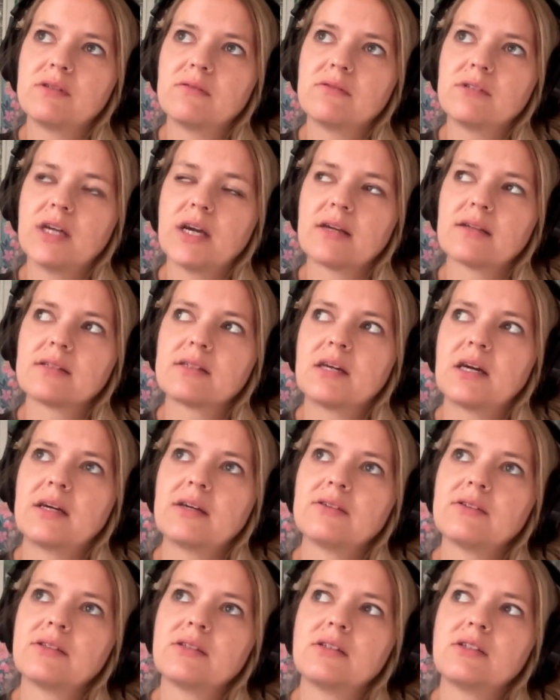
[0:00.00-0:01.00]

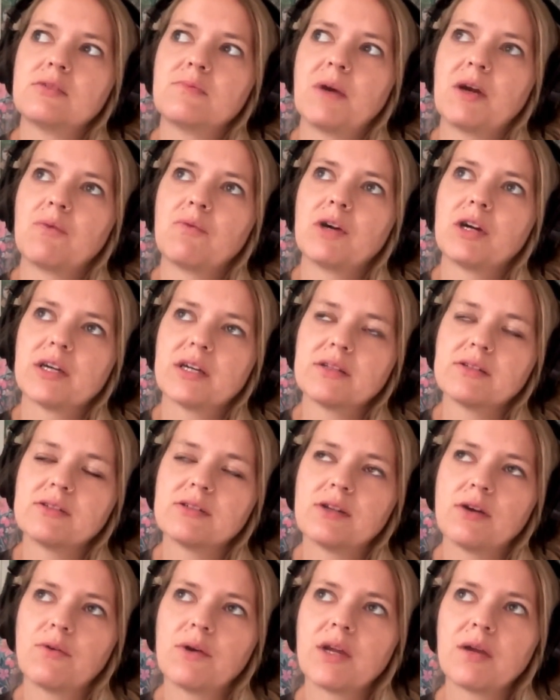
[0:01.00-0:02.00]
textiles into my work and
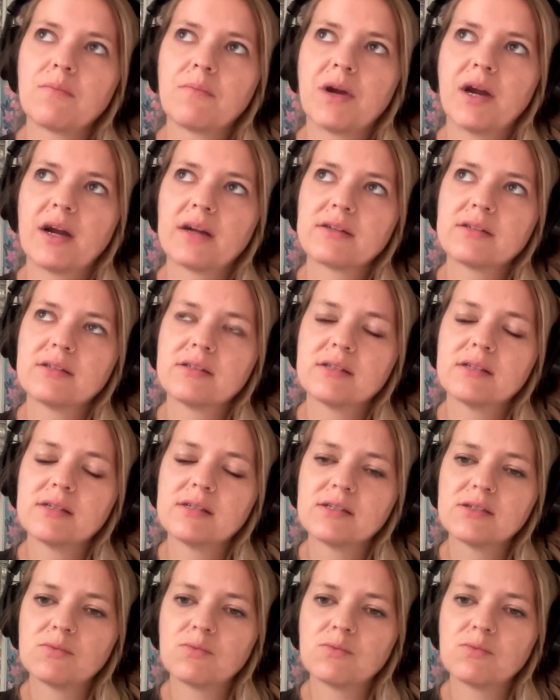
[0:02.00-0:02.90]
sewing practices